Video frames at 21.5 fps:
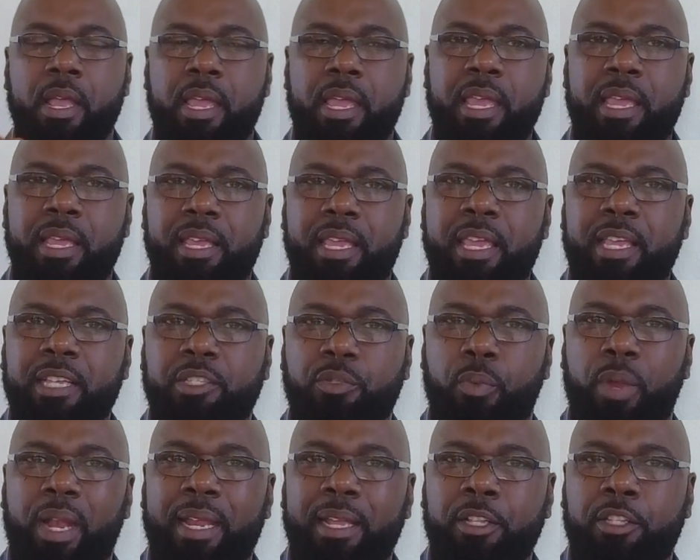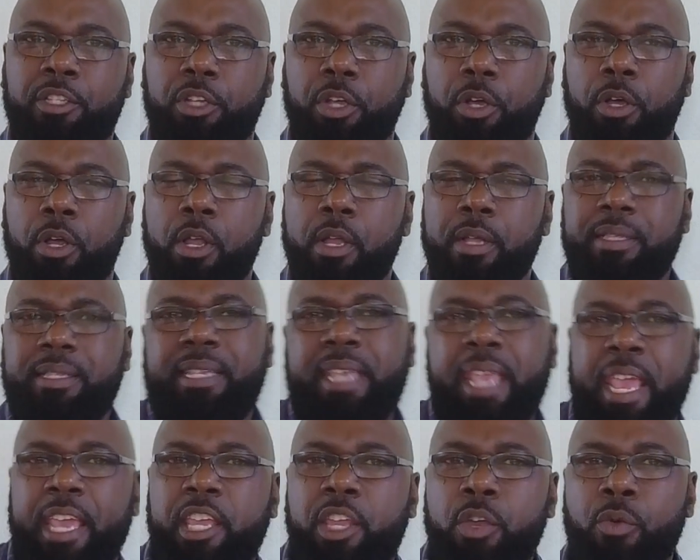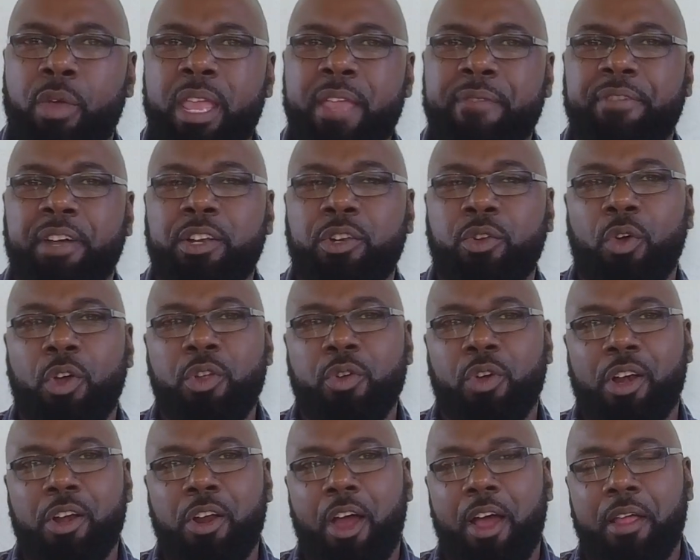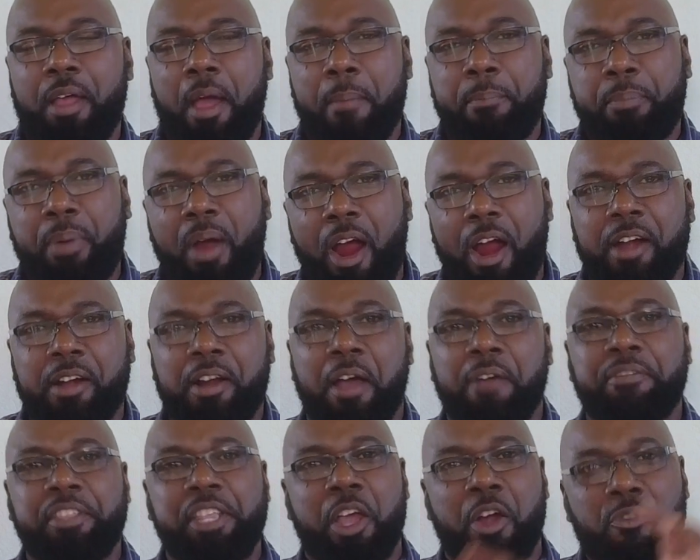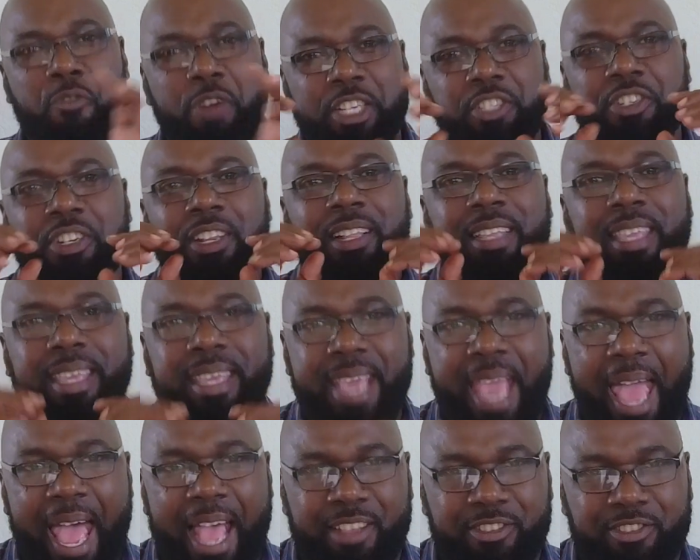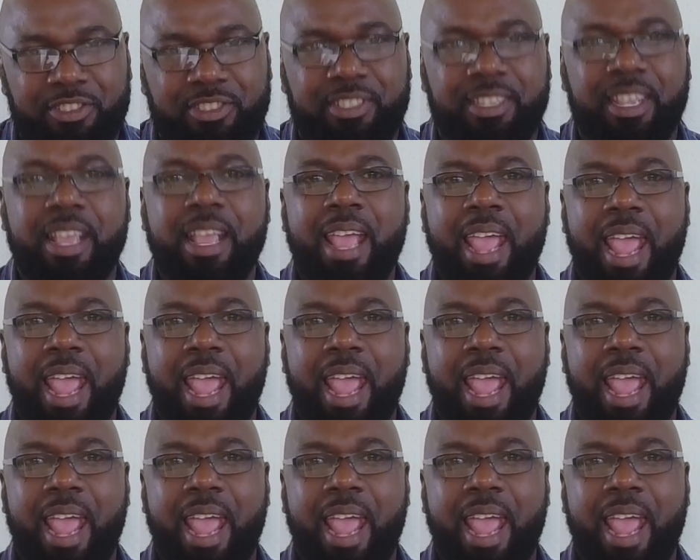He's willing to take you even though you are not a part of the original cast.